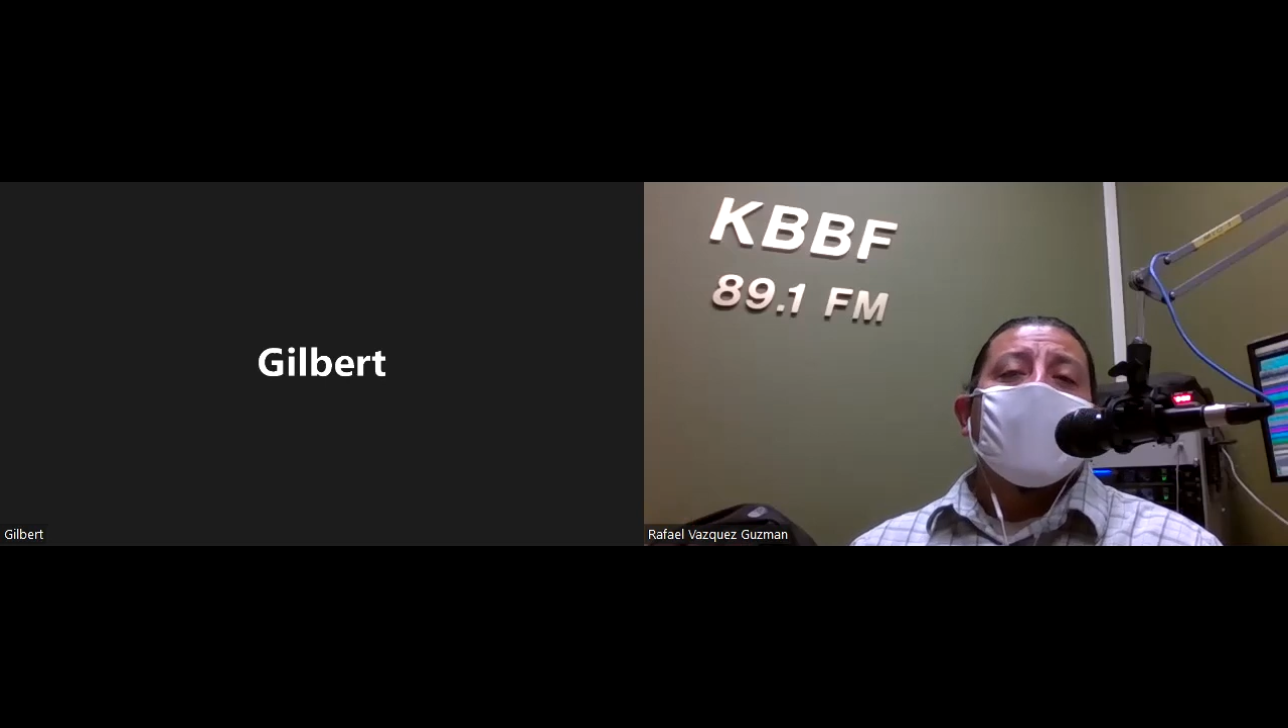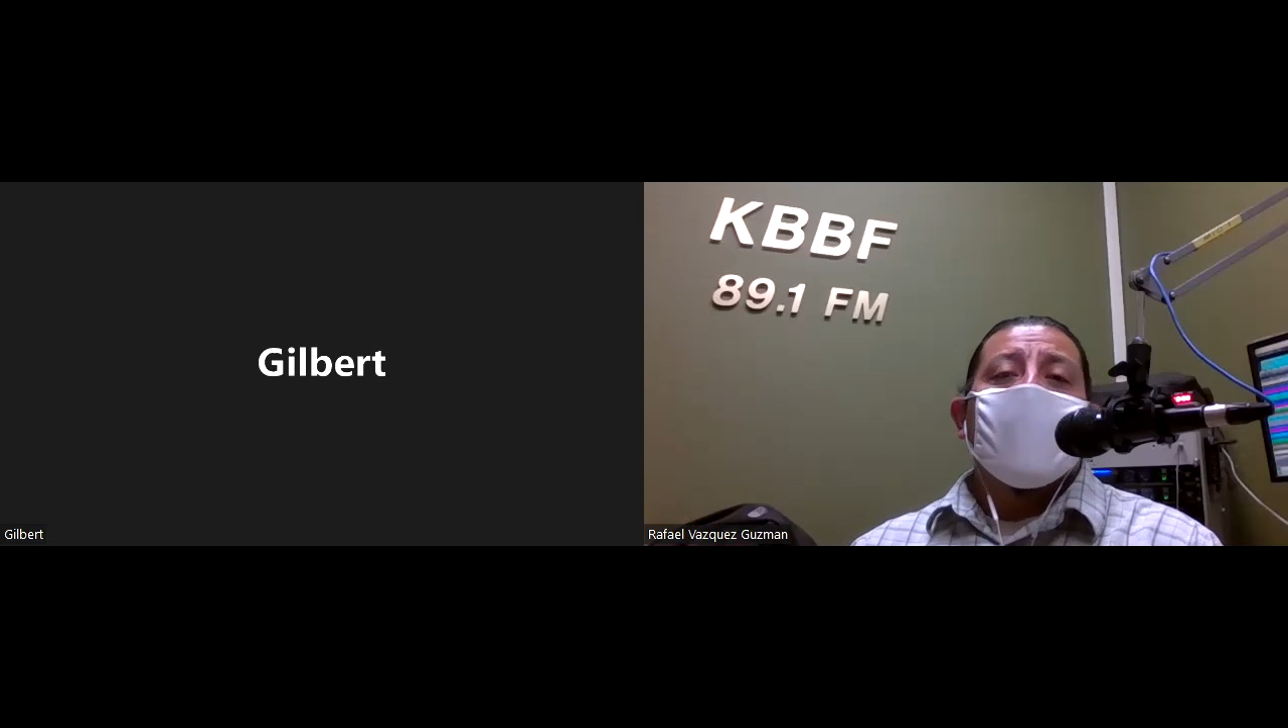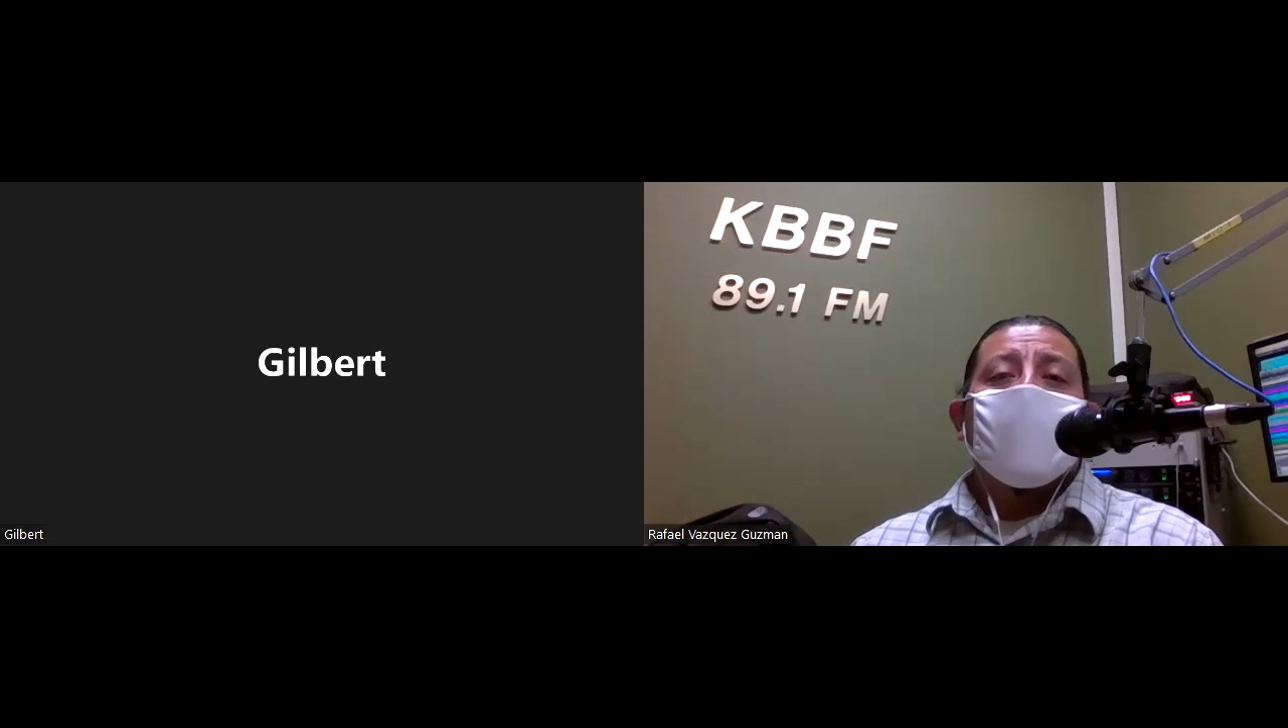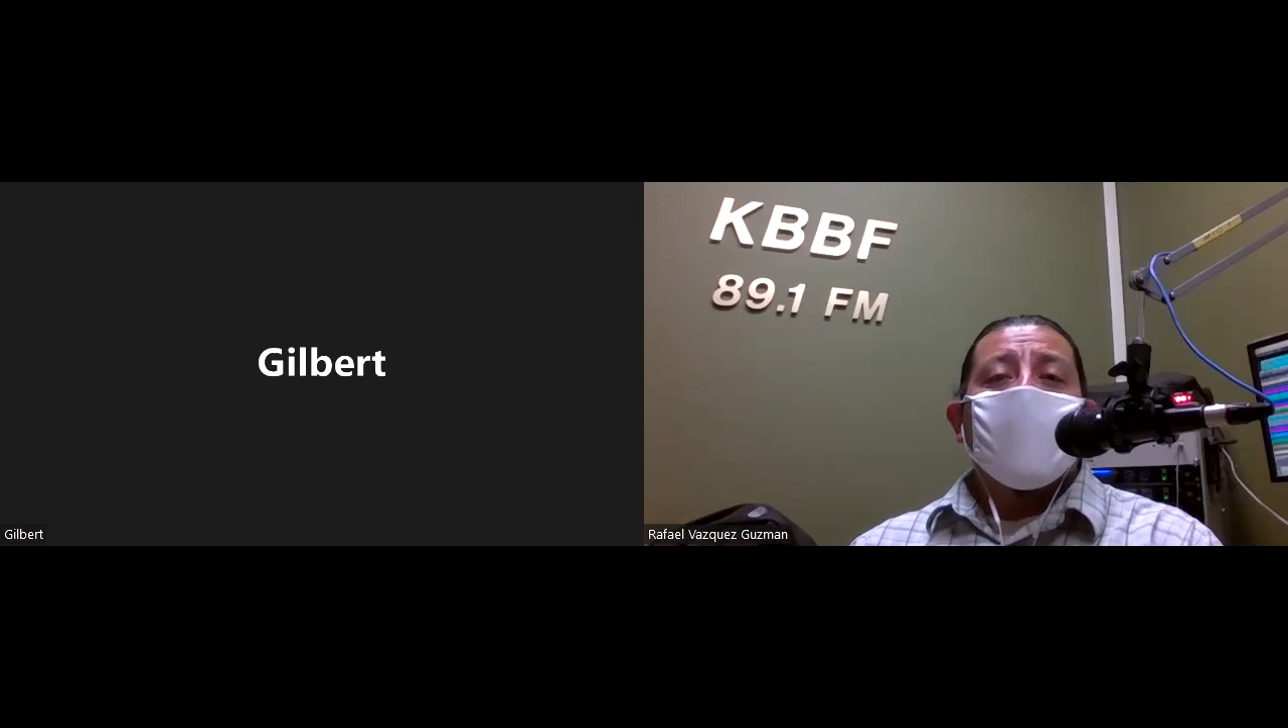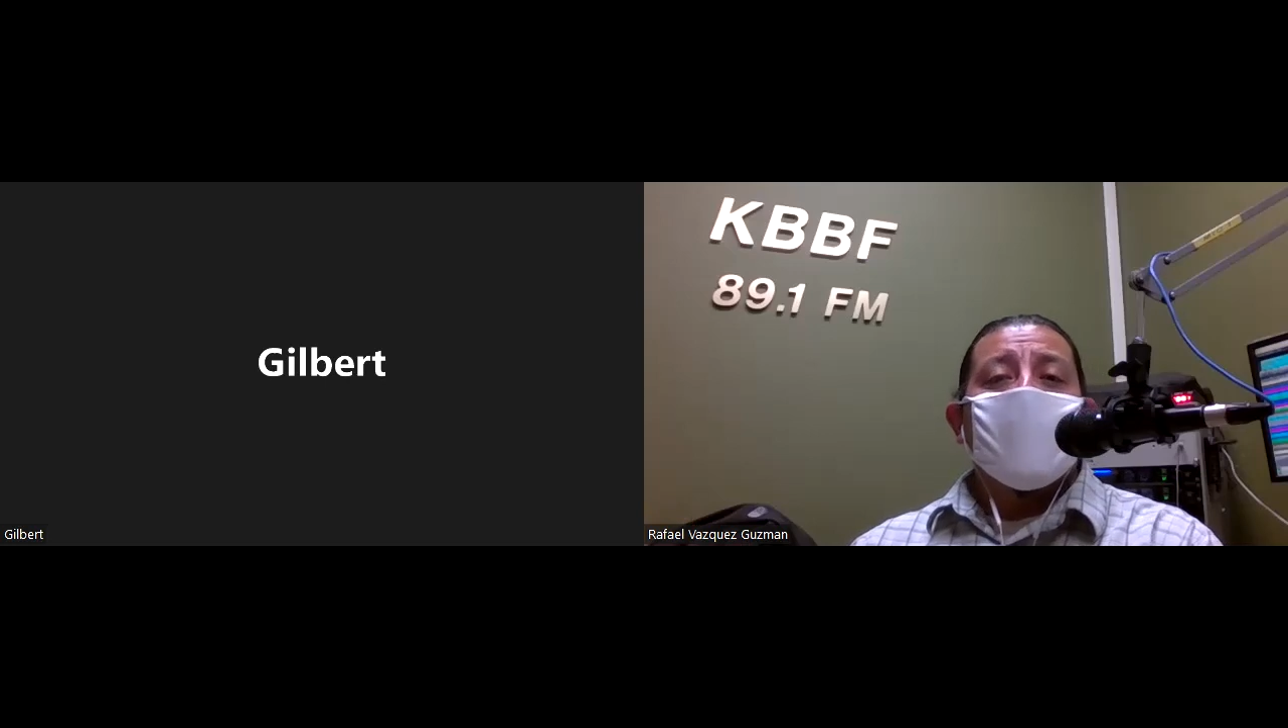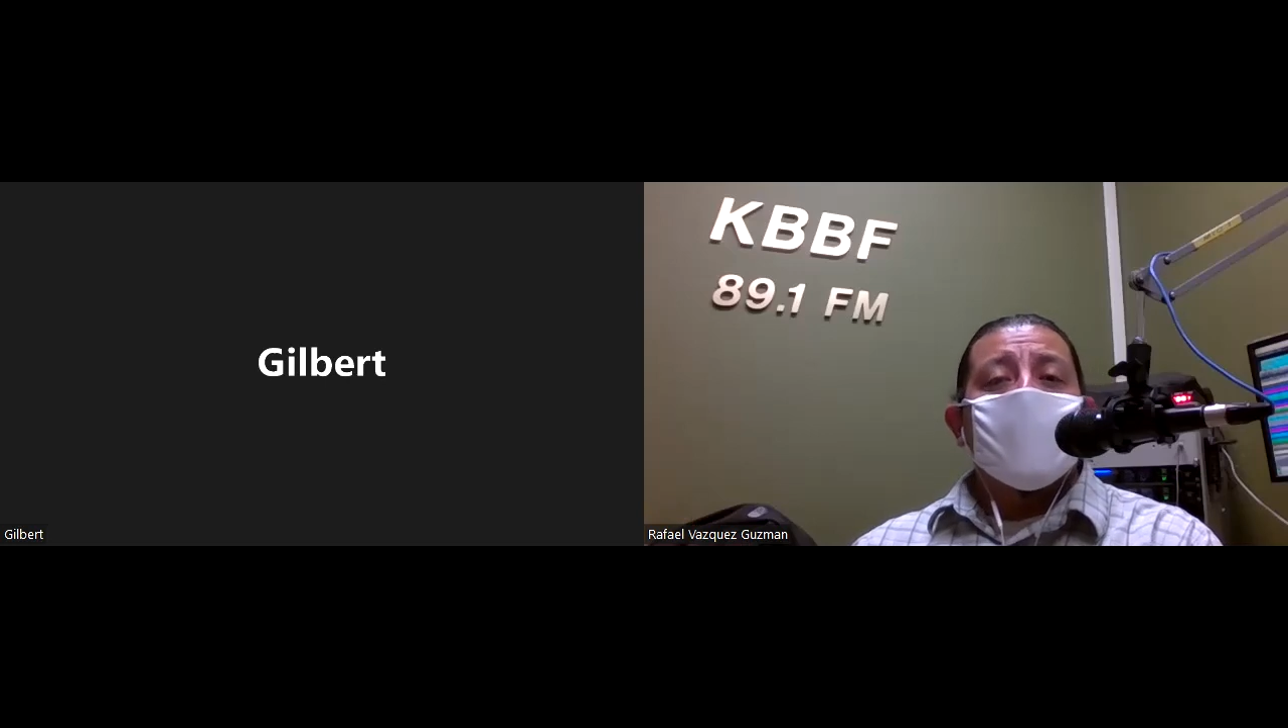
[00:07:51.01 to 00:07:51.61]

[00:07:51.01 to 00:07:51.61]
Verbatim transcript: and we